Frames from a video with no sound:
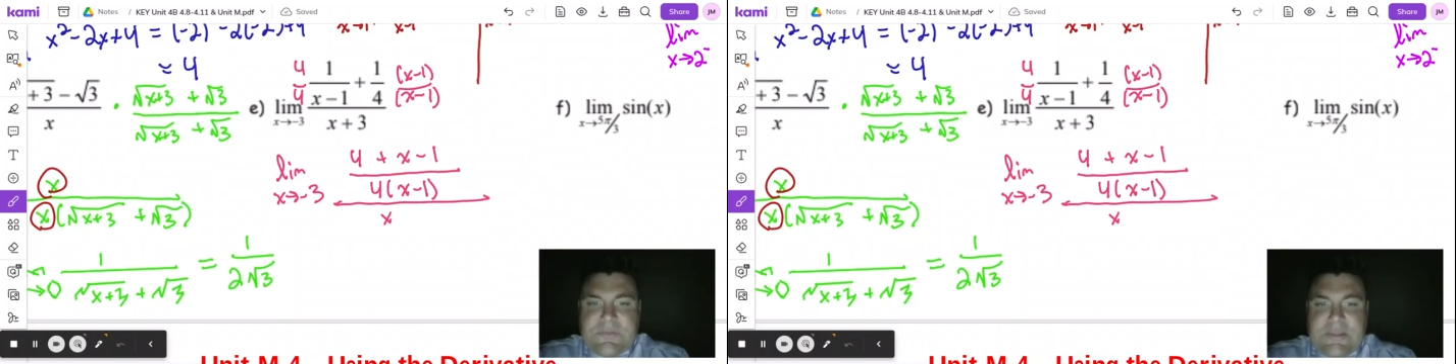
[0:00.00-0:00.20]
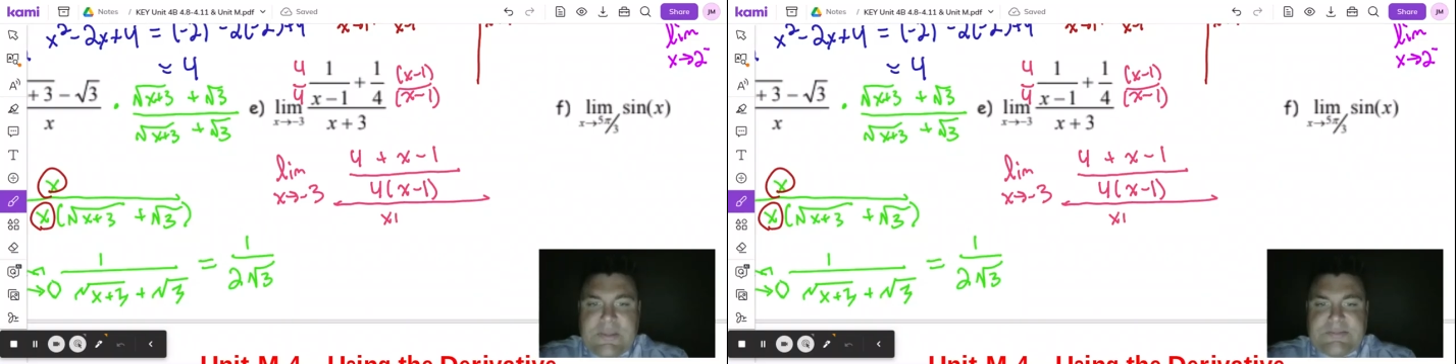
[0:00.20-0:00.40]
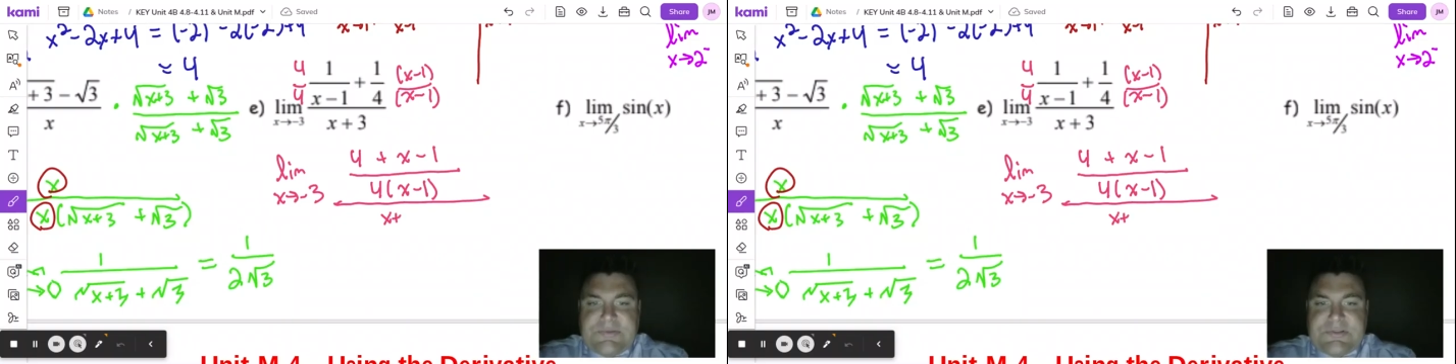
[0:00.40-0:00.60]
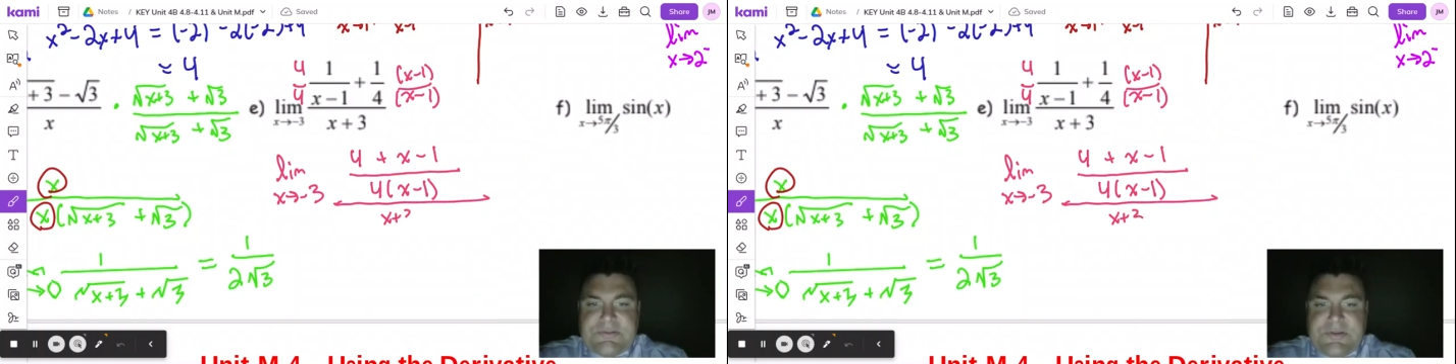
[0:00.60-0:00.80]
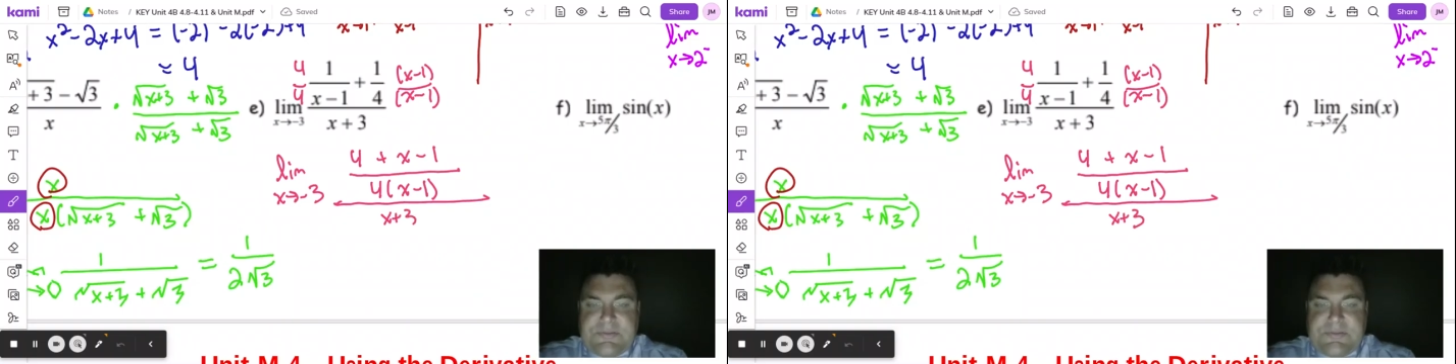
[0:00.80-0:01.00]
x plus
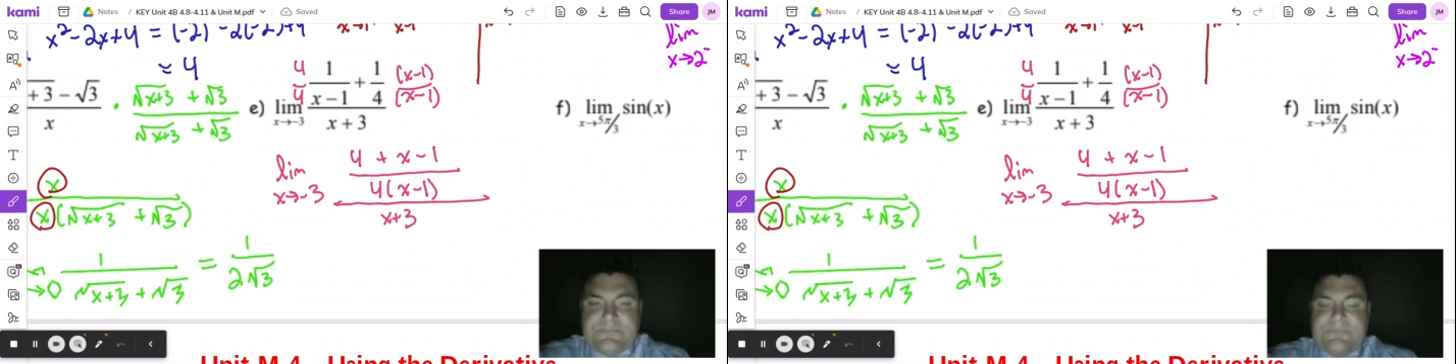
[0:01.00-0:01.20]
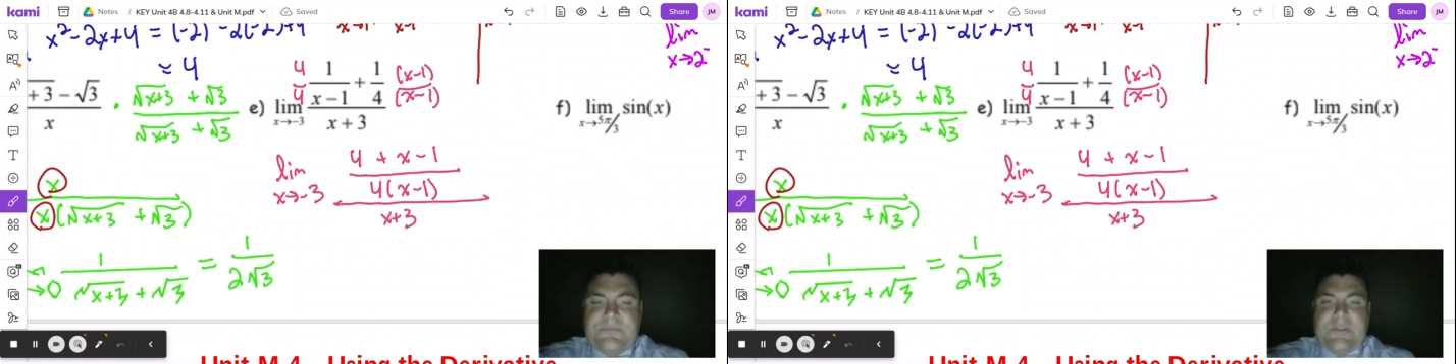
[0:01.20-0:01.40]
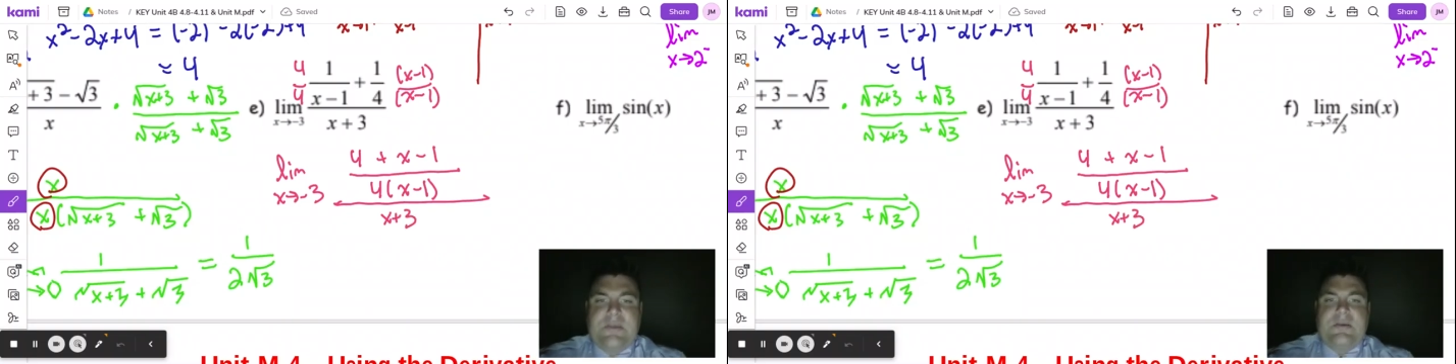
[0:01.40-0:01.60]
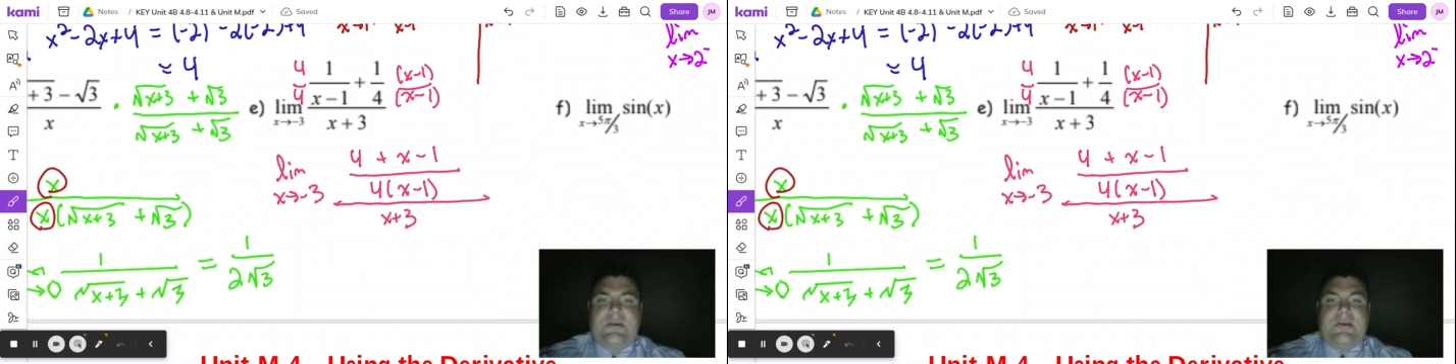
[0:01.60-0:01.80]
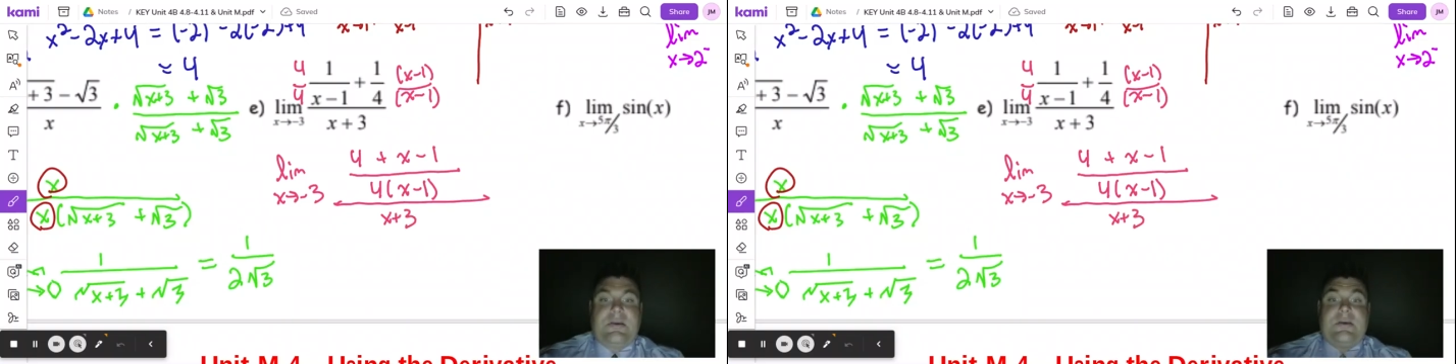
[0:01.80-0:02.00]
3.
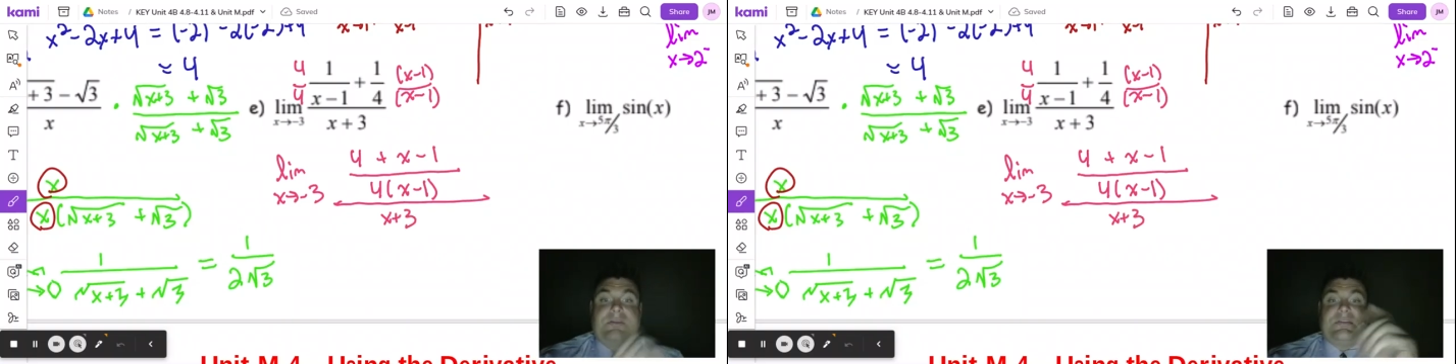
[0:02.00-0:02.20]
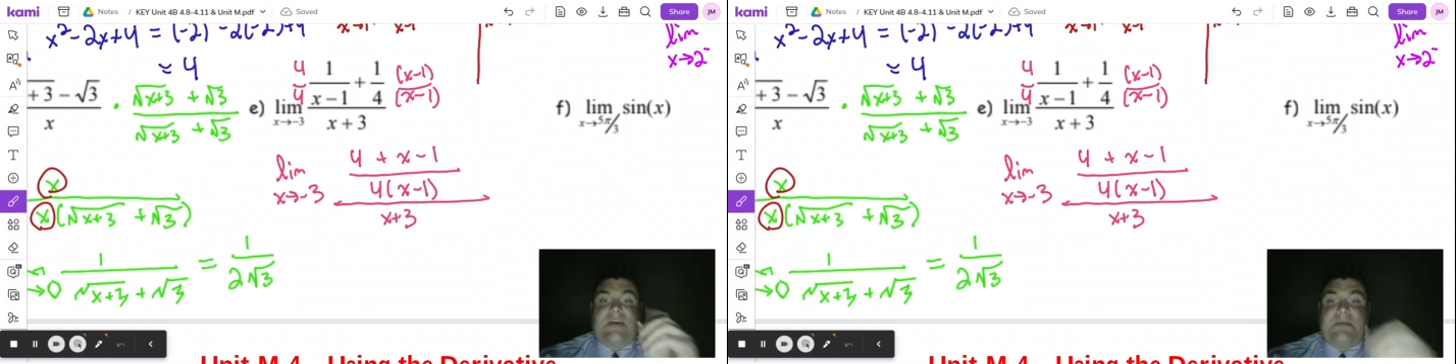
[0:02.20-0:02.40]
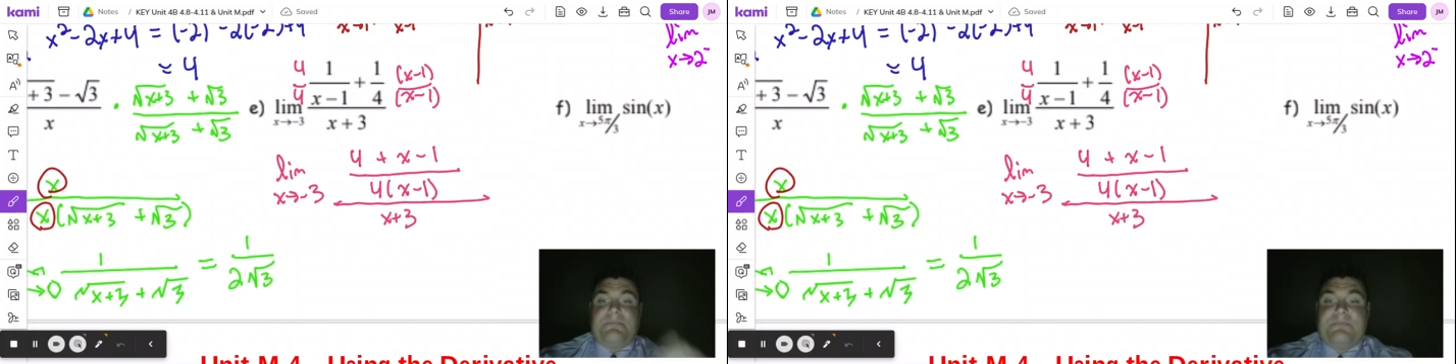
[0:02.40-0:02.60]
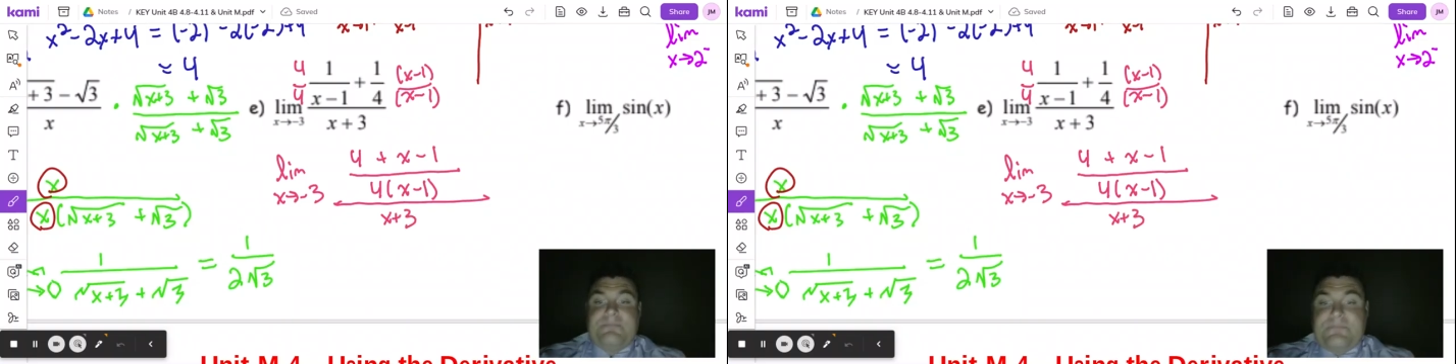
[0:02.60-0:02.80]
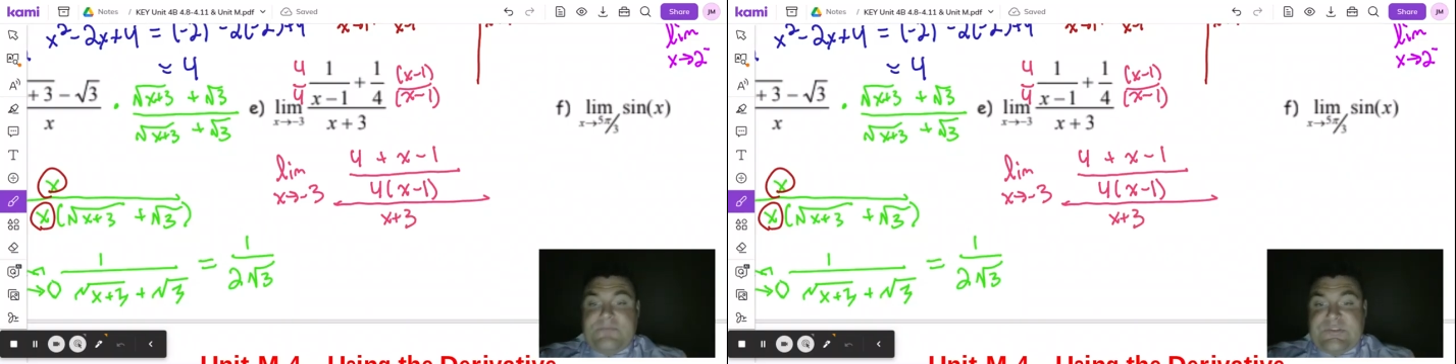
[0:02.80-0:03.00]
The top
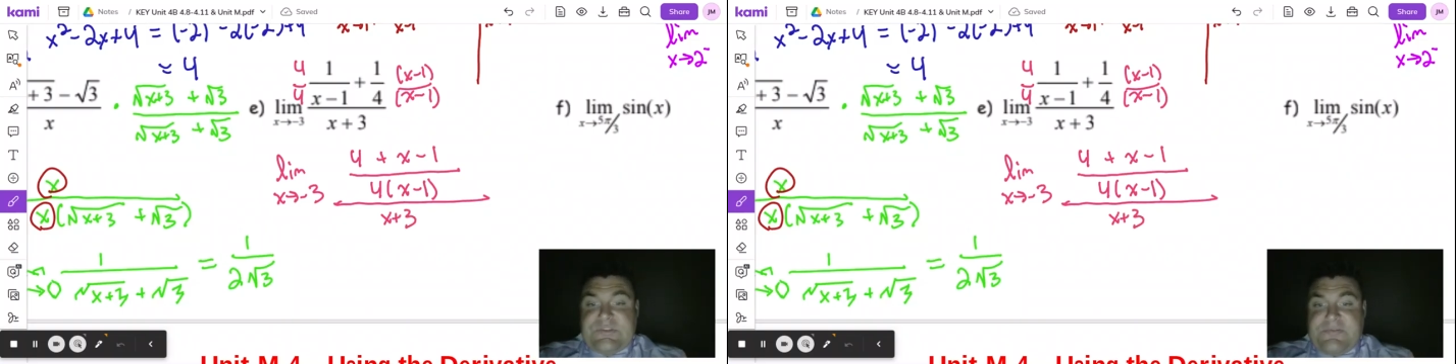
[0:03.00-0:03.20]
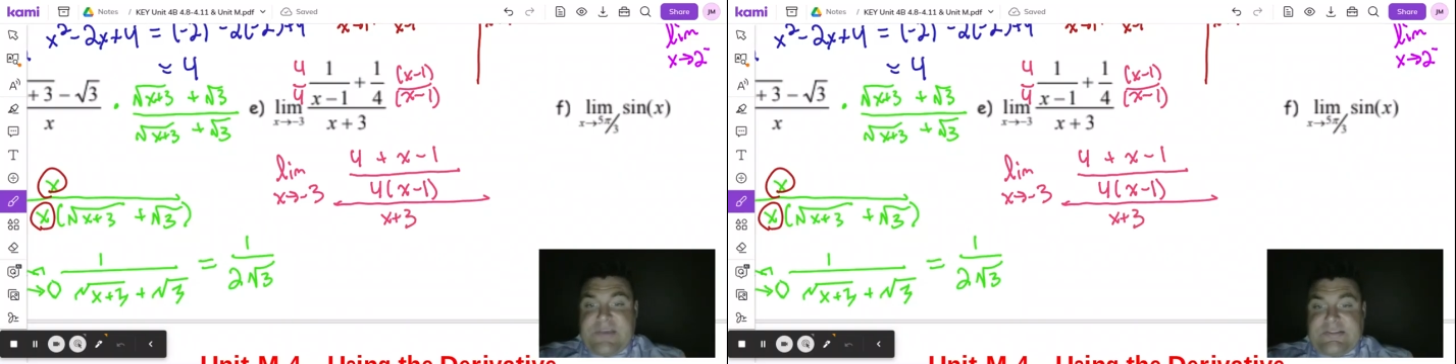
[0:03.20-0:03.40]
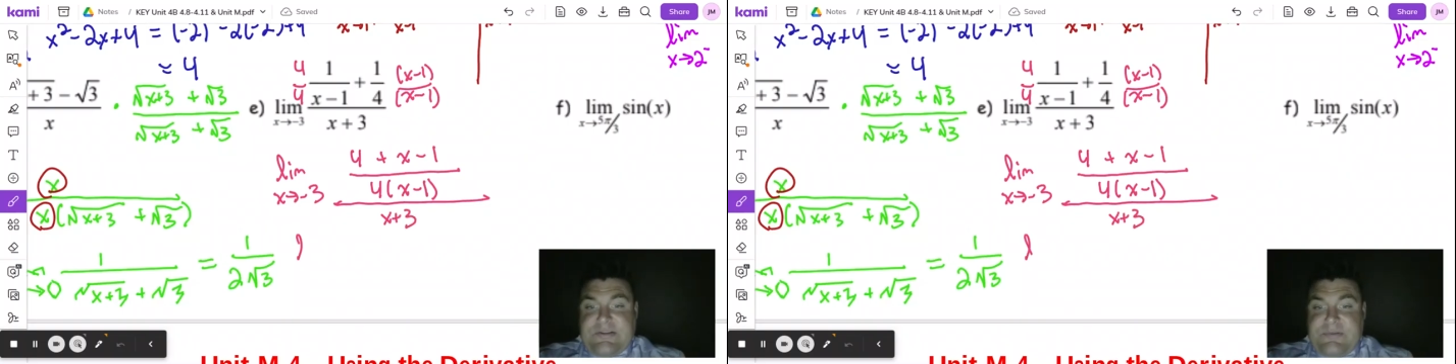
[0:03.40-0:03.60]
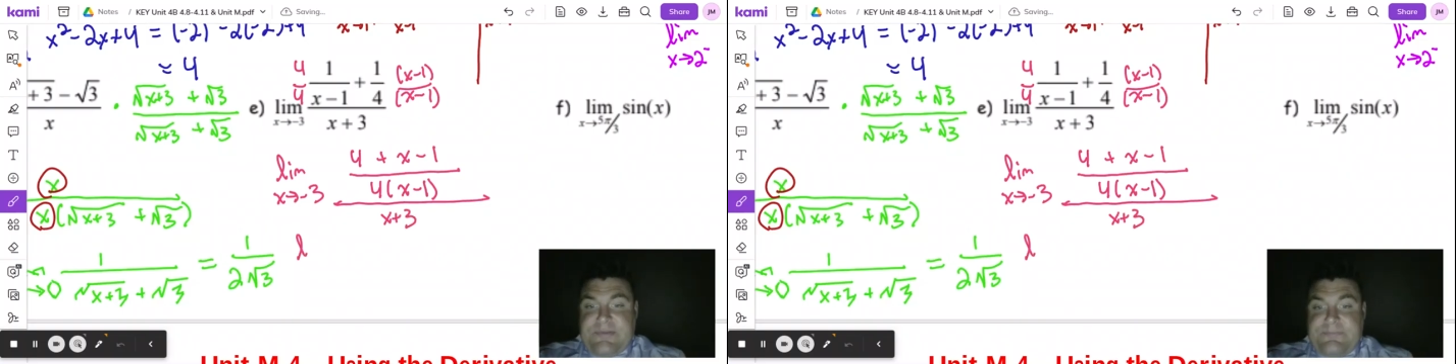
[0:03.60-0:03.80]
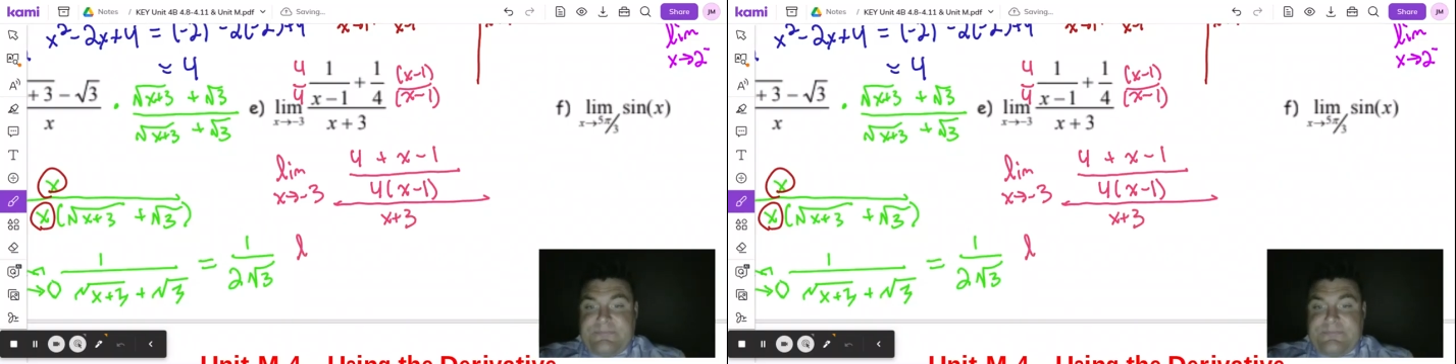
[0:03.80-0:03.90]
simplifies a little bit.